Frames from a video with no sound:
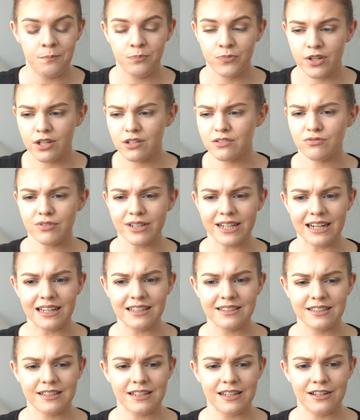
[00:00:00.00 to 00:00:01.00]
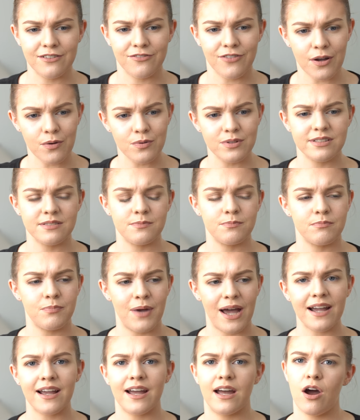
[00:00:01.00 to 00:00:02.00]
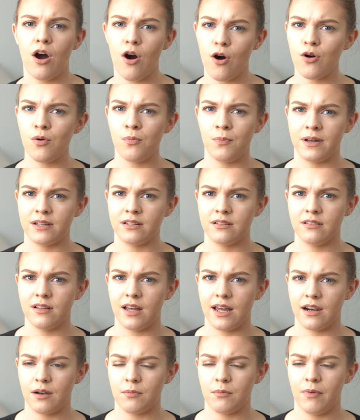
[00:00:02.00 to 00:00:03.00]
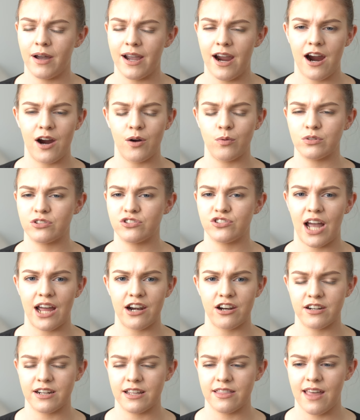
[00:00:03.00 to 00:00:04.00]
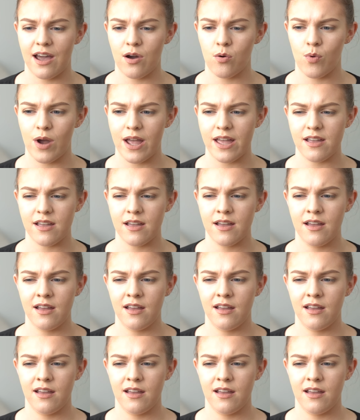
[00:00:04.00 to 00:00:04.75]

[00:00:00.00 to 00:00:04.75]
Because realistically, if I was back at home and my heart was shattered in that way,